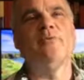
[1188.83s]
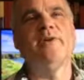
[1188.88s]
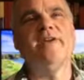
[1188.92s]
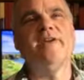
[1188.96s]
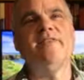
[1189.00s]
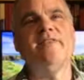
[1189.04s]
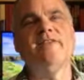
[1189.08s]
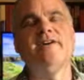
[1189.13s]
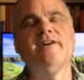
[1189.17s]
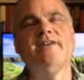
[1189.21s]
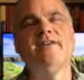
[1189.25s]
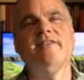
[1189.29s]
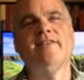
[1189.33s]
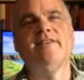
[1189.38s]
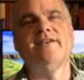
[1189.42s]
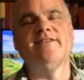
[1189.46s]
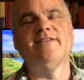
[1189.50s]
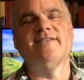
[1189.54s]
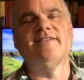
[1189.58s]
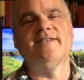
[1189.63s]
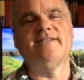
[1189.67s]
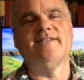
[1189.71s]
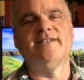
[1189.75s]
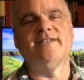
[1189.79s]
the
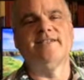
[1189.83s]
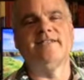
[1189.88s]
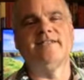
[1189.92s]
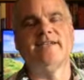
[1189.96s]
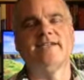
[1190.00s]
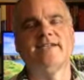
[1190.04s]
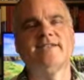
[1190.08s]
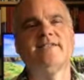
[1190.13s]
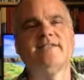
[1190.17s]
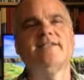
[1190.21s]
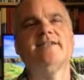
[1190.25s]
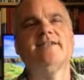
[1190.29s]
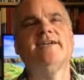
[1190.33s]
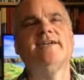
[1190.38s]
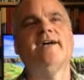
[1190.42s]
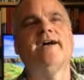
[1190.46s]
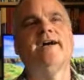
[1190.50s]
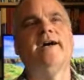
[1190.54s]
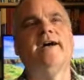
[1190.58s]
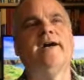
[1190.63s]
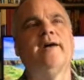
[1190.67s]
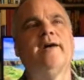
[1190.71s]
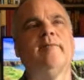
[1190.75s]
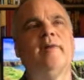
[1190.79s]
statistics,
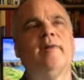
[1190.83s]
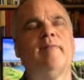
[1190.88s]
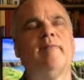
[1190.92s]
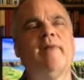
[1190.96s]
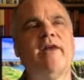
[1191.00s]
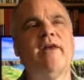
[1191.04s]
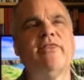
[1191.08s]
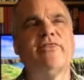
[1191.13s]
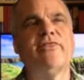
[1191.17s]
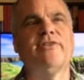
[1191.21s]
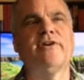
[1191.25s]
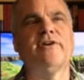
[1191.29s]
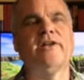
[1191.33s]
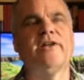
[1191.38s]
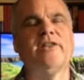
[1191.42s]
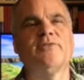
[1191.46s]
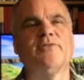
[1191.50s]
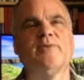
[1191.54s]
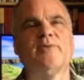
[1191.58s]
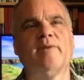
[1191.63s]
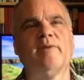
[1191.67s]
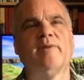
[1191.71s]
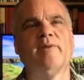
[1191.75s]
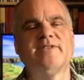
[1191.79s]
about
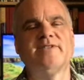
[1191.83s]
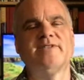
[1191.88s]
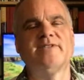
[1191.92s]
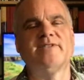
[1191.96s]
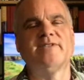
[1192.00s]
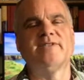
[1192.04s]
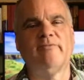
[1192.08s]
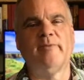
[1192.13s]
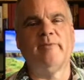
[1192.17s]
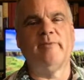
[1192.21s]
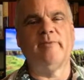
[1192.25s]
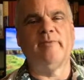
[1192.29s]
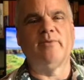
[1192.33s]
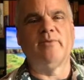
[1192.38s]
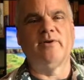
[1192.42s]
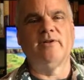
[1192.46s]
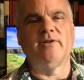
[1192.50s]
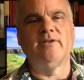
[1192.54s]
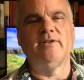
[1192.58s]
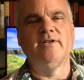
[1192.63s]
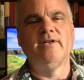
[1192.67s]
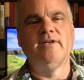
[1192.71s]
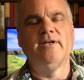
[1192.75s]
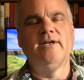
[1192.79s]
33% of people
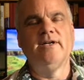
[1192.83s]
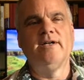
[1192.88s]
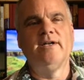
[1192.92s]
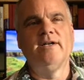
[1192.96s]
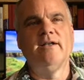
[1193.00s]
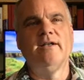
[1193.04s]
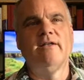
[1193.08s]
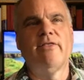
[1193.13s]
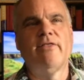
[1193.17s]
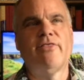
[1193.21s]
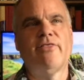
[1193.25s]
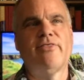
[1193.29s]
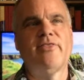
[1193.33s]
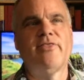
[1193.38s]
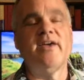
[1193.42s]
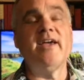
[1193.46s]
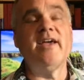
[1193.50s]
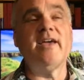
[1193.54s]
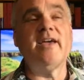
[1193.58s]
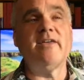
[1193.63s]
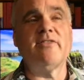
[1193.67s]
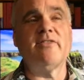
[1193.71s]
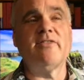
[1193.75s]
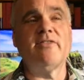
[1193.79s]

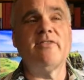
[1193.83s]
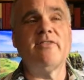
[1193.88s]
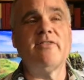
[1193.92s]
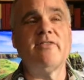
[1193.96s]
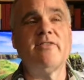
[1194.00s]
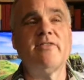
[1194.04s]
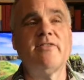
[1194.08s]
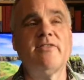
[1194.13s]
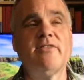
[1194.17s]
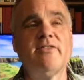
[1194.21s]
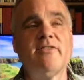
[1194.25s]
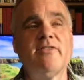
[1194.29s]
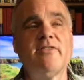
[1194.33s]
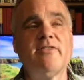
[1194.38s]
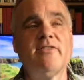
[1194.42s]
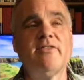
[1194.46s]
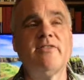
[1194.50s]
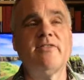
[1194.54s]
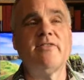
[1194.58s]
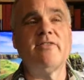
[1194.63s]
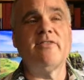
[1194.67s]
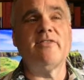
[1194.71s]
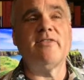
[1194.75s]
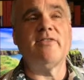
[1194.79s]
think they
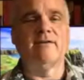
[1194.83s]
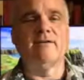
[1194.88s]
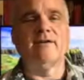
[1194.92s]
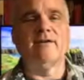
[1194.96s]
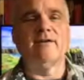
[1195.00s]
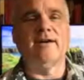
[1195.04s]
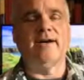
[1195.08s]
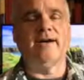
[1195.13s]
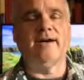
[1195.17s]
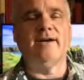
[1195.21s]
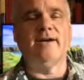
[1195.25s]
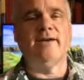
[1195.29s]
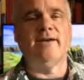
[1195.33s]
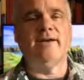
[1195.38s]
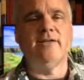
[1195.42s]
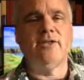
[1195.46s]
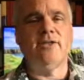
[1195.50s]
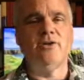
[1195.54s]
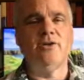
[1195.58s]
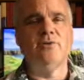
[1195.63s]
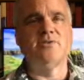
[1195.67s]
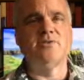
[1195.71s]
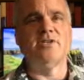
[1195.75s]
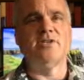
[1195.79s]
are
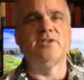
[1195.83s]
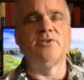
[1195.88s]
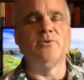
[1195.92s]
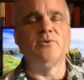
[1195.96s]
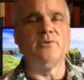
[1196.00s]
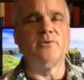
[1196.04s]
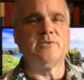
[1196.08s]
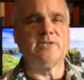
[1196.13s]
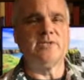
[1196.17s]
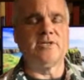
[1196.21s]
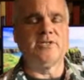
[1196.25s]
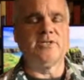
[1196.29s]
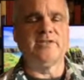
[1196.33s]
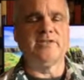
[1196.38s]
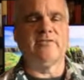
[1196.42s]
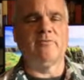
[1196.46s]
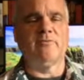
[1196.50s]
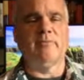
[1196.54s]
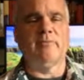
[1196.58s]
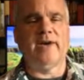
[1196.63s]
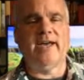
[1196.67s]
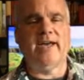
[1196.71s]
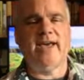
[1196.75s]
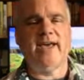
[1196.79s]
using tools that are driven
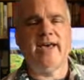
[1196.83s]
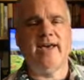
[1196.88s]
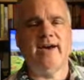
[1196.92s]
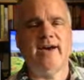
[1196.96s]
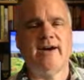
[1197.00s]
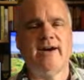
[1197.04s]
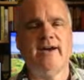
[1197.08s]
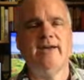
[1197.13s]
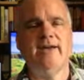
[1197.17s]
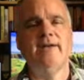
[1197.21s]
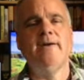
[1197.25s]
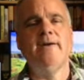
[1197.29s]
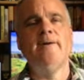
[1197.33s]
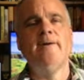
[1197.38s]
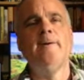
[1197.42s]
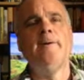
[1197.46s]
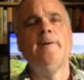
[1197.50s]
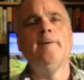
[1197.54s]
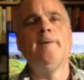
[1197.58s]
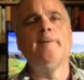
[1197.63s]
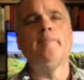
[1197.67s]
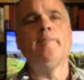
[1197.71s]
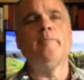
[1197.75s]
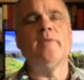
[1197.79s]
by AI.
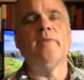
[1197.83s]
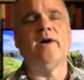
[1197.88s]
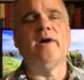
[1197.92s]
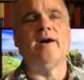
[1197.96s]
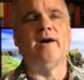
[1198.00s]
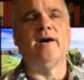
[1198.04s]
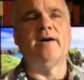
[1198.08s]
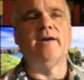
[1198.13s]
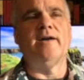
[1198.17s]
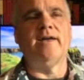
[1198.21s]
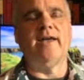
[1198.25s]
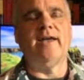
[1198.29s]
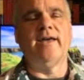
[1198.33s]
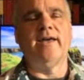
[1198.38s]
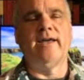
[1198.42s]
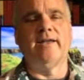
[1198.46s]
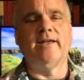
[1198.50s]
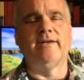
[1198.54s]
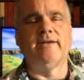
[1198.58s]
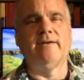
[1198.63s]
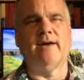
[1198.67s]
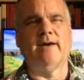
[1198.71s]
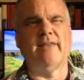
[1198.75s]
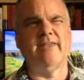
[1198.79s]
I
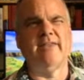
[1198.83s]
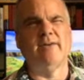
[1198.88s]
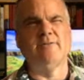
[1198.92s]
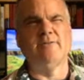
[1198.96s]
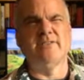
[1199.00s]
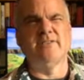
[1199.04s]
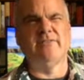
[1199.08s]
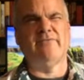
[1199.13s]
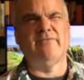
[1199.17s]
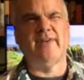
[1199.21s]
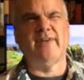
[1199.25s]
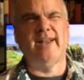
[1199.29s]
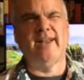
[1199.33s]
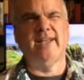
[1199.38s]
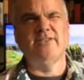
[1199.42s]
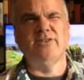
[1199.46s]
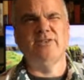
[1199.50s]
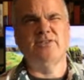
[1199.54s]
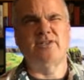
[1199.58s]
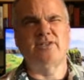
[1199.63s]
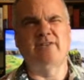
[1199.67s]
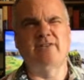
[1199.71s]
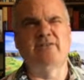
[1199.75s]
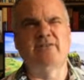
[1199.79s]
think it was the financial
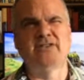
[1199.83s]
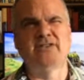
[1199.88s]
services